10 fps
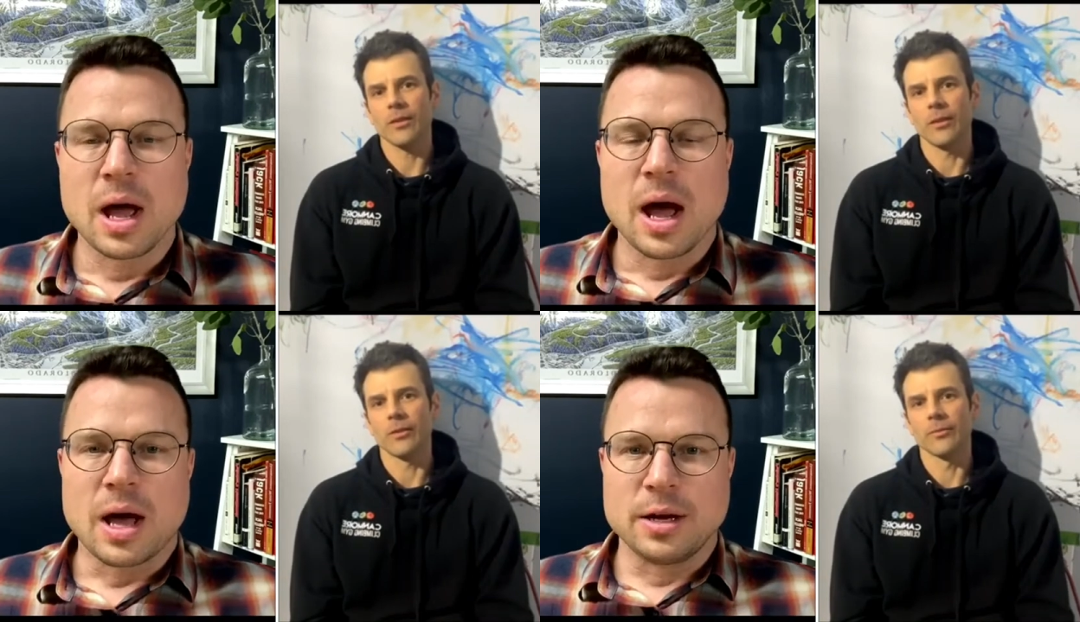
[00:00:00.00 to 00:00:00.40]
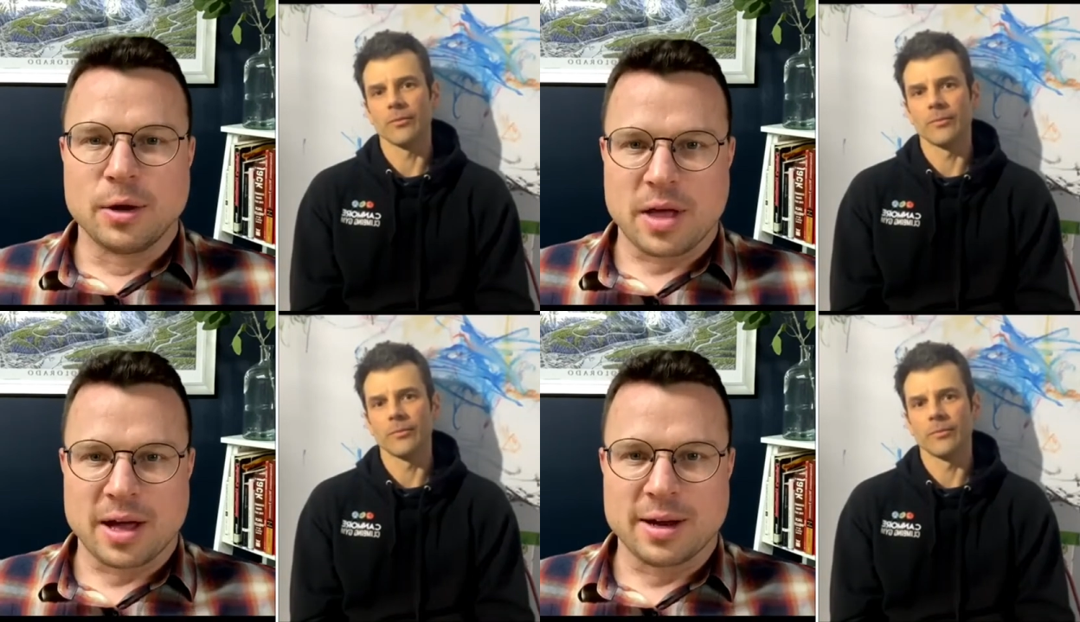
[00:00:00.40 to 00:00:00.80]
Speaker 1: I know
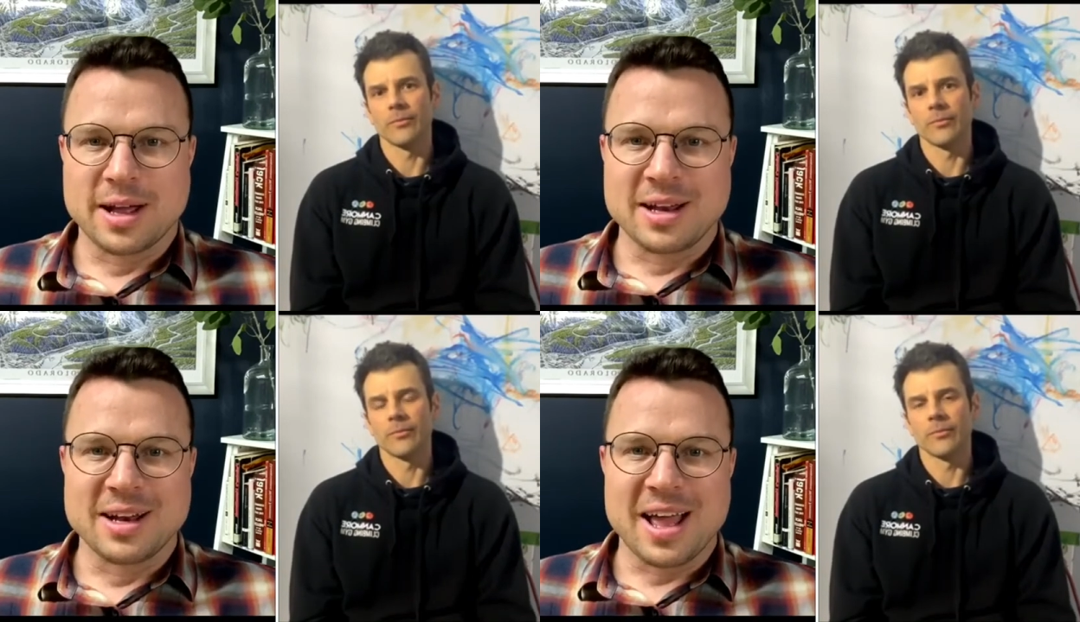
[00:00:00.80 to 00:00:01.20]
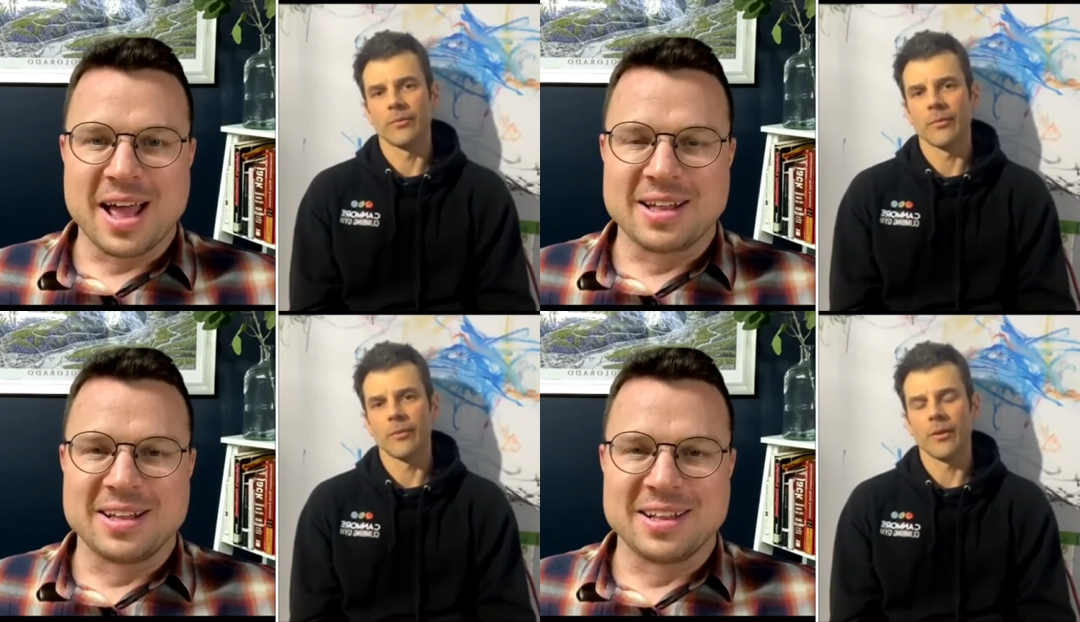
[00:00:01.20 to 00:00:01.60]
that, and
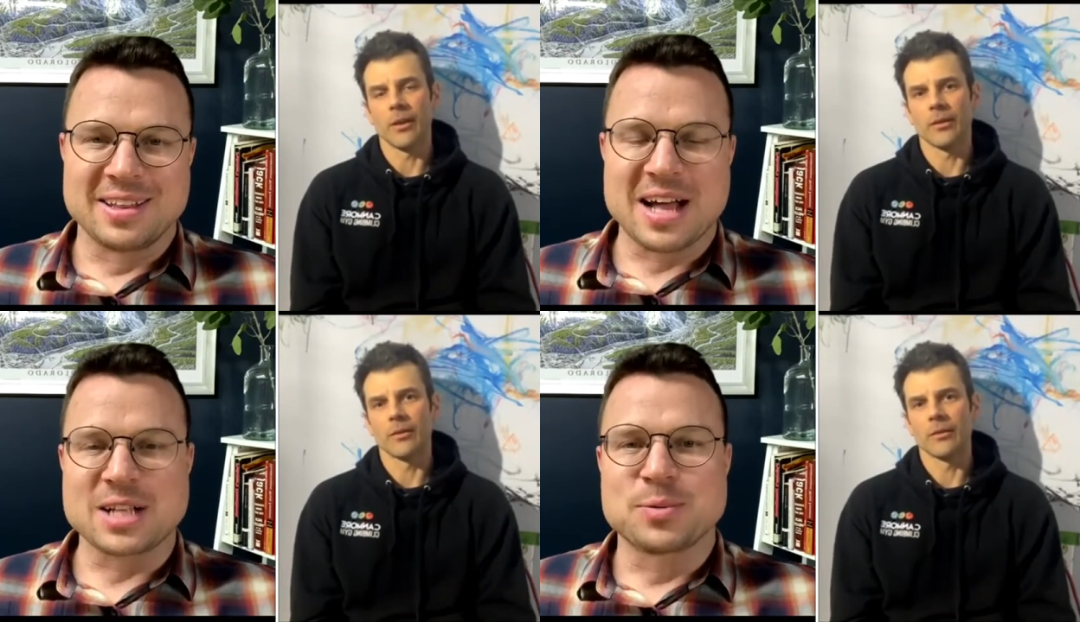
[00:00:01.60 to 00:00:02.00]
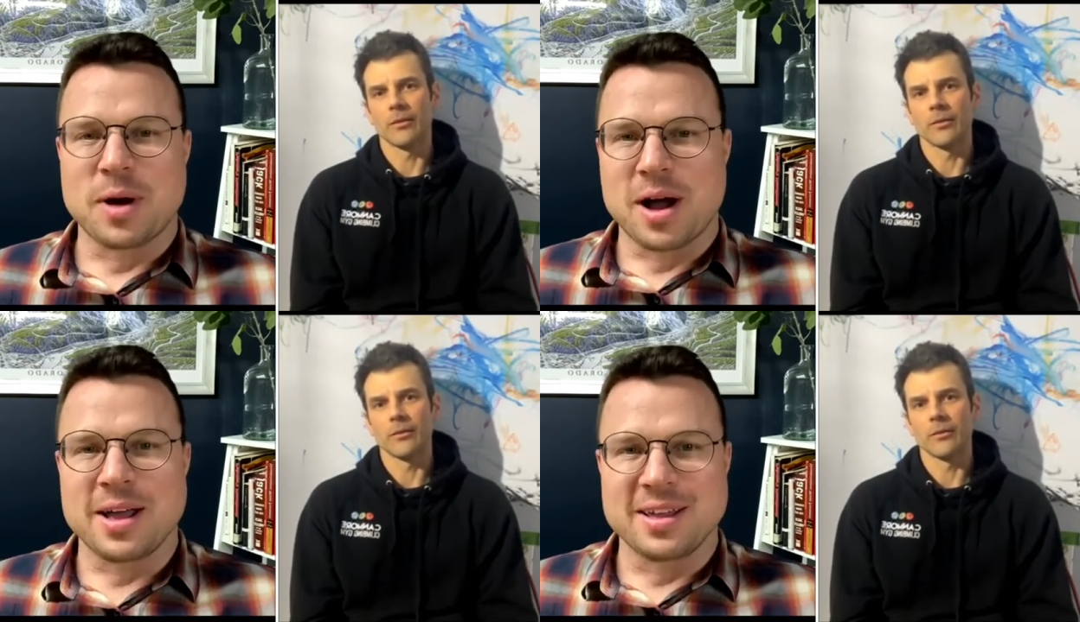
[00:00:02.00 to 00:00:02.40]
and that's
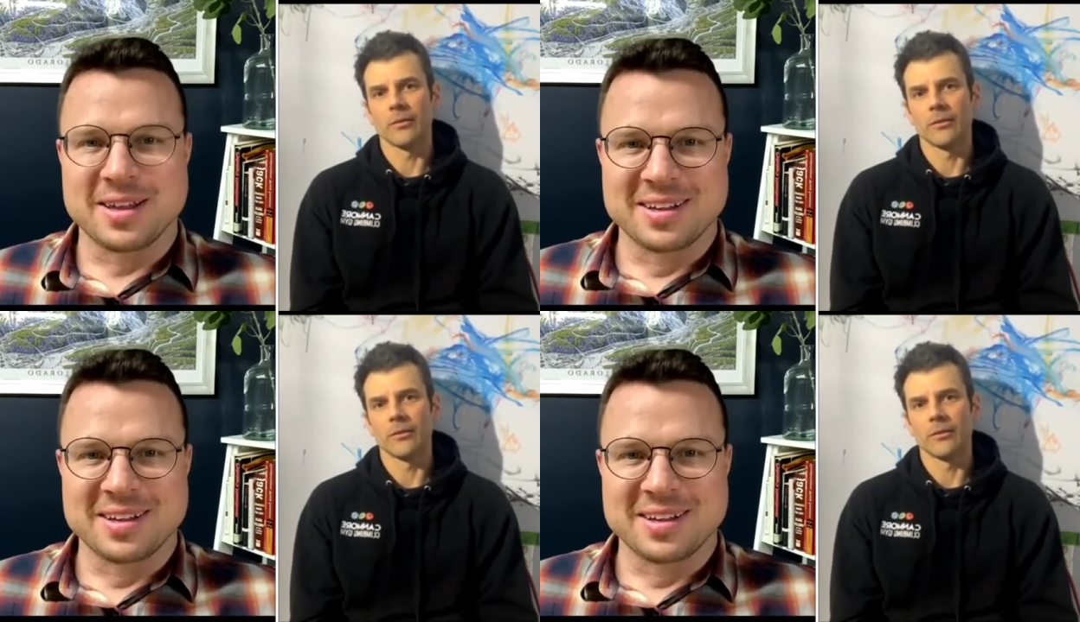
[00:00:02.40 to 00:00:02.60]
why